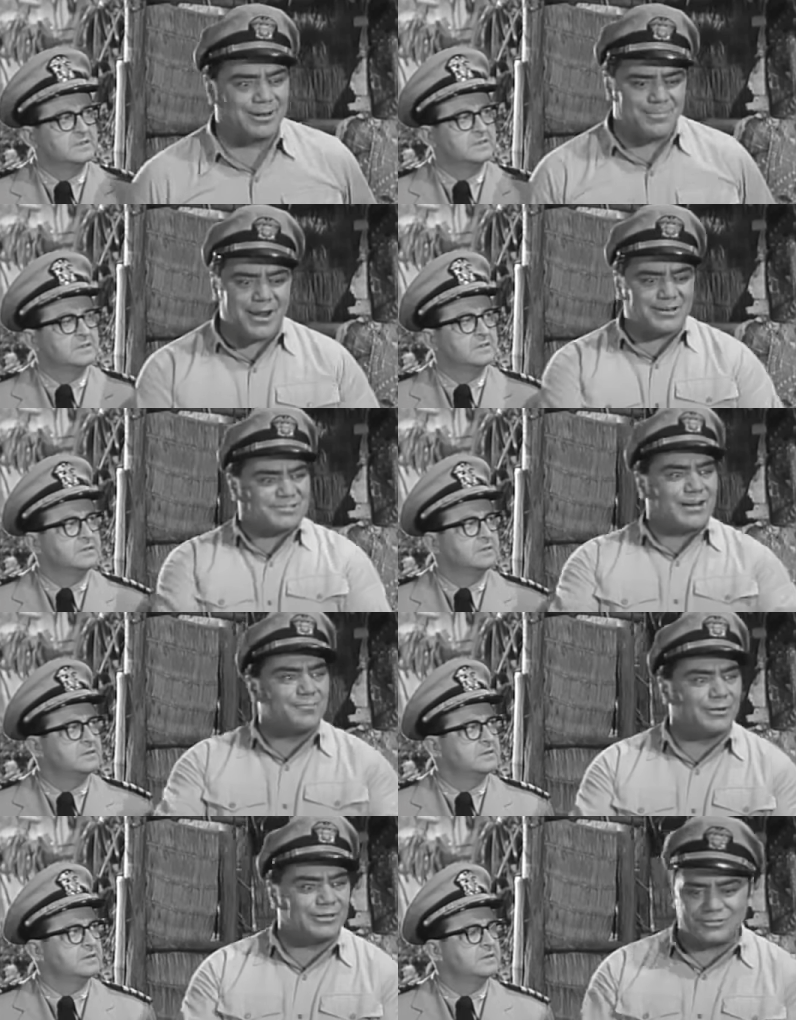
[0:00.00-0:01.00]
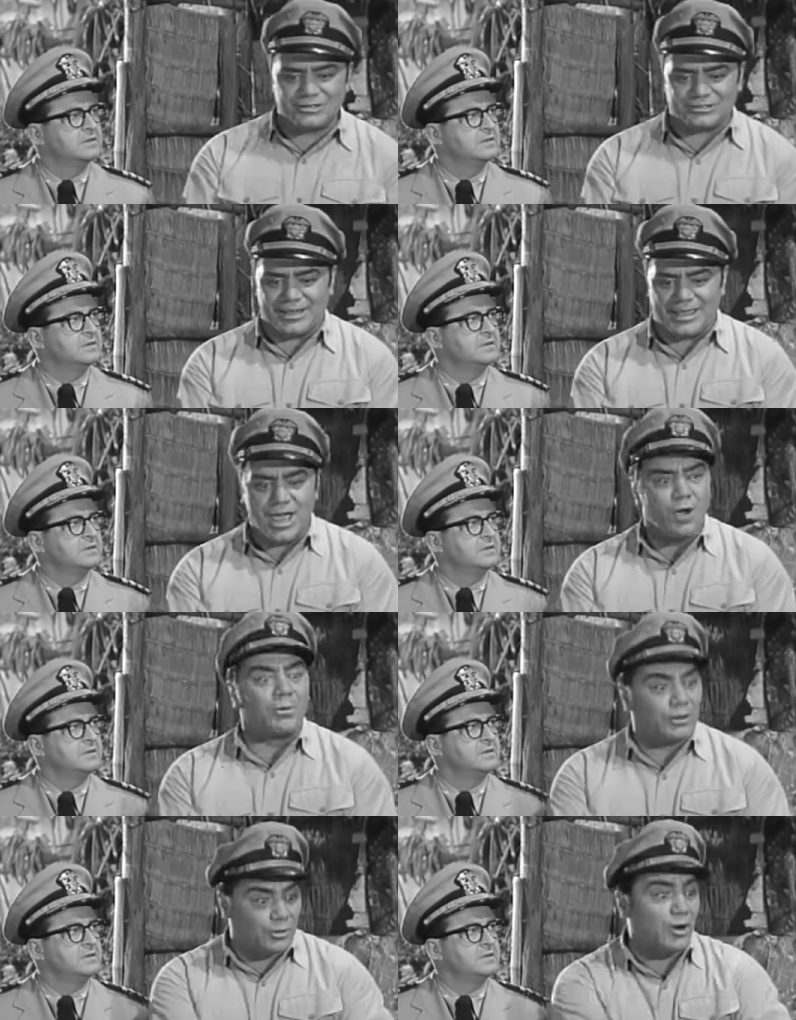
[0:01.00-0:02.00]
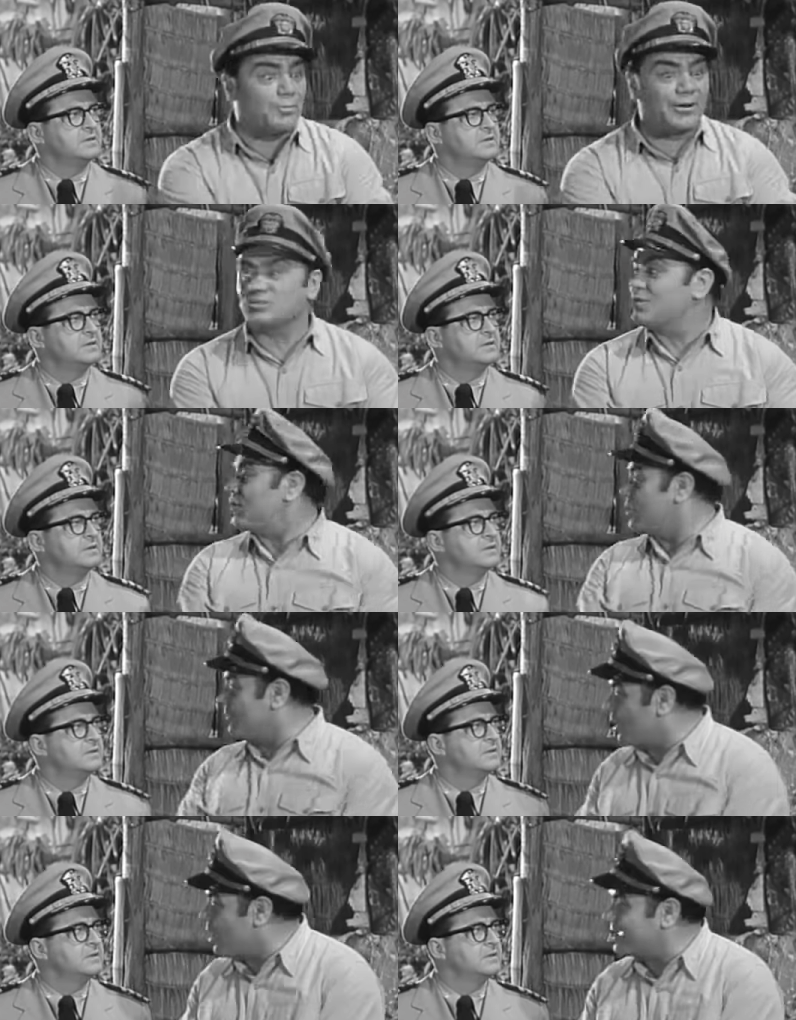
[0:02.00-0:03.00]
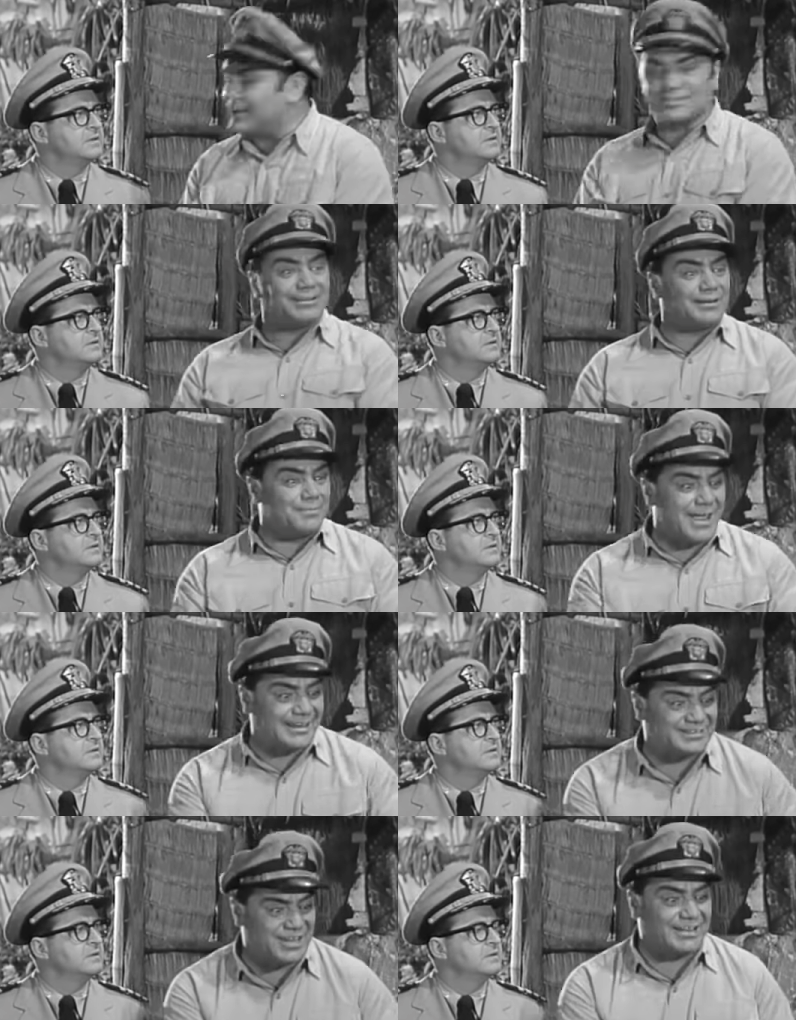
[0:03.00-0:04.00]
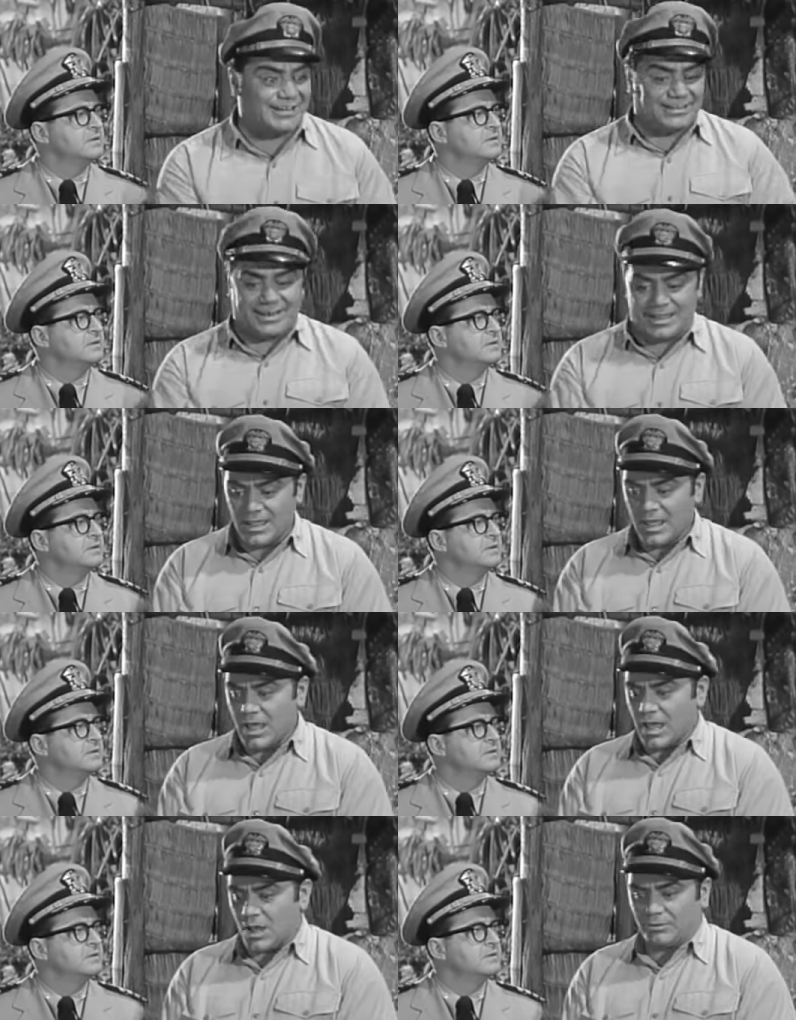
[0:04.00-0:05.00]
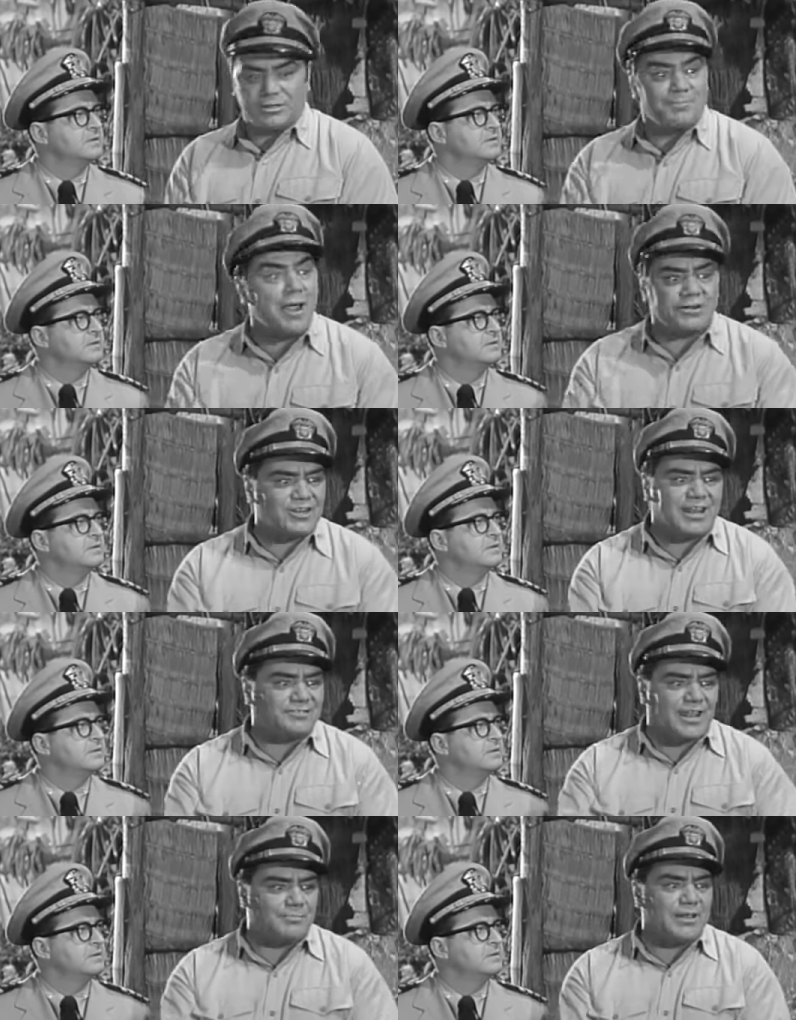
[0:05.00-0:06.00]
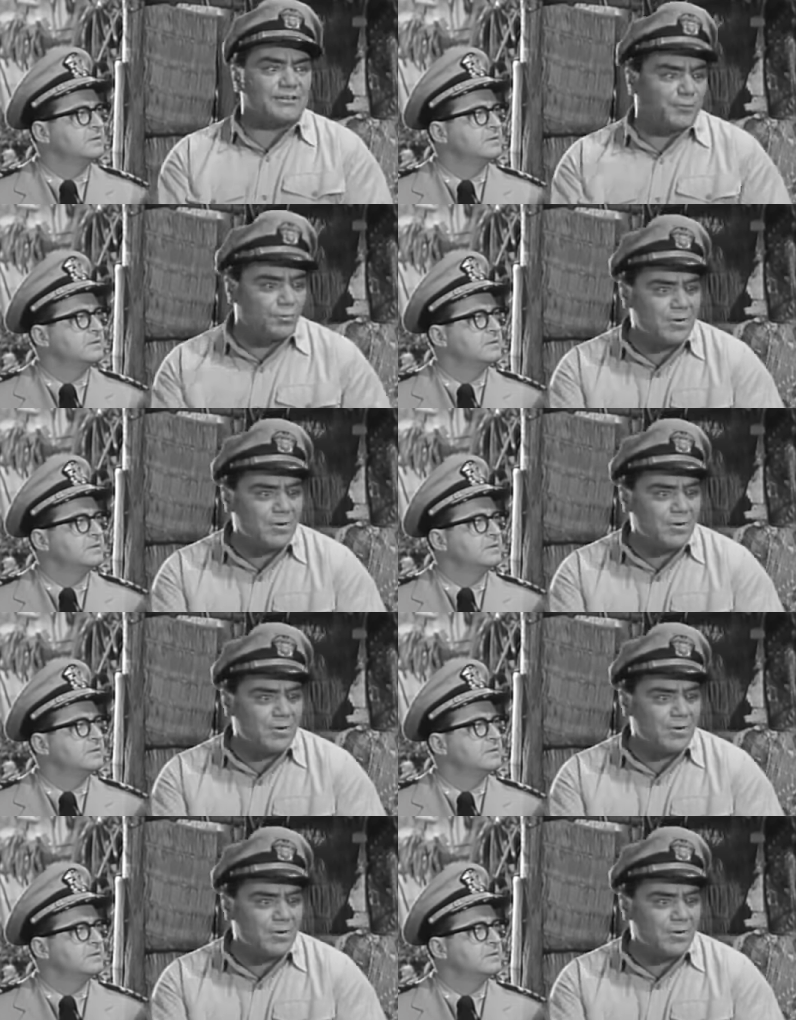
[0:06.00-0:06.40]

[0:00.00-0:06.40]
Speaker 1: Well, the marriage ceremony is just, uh, well, the girl brings over her belongings into the man's hut, and, uh, well, the marriage can't take place for